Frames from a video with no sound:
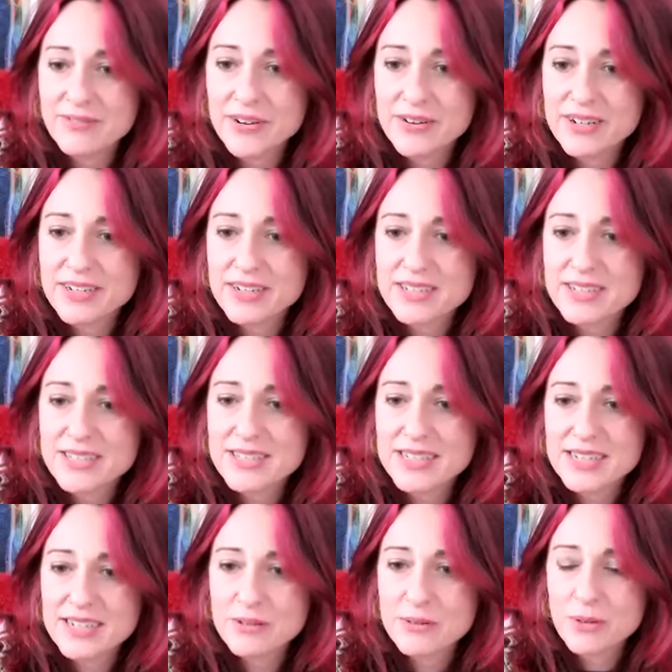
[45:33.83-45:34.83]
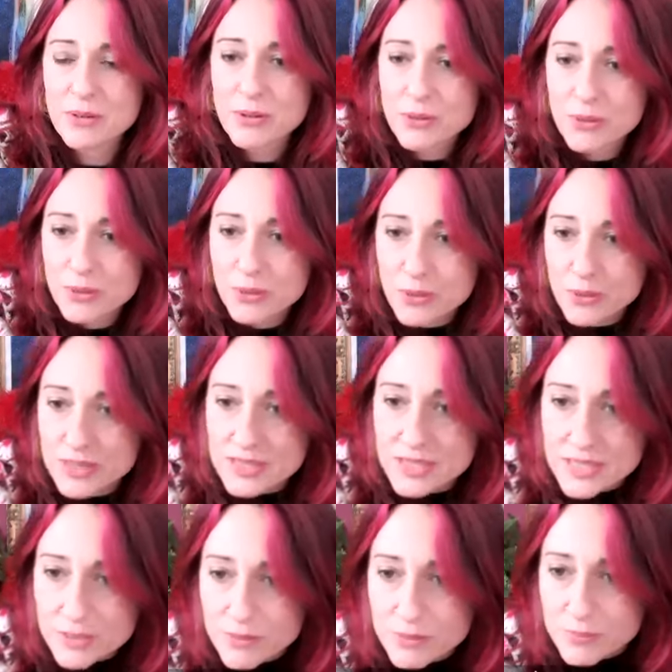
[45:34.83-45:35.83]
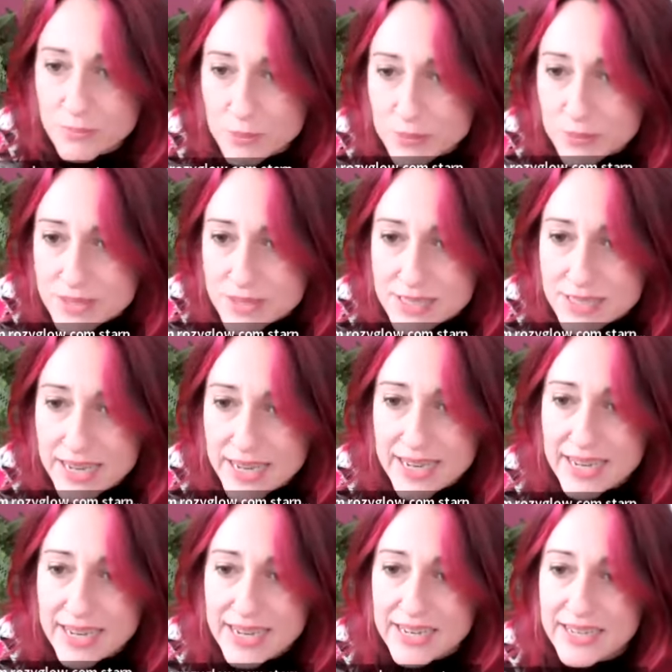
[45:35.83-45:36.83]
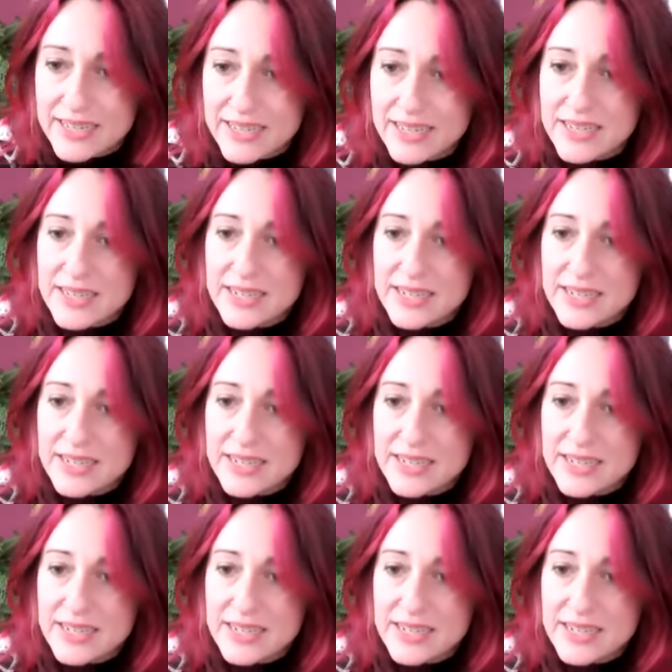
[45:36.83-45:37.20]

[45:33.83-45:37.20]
Very good to see you all. Let's see what people are saying.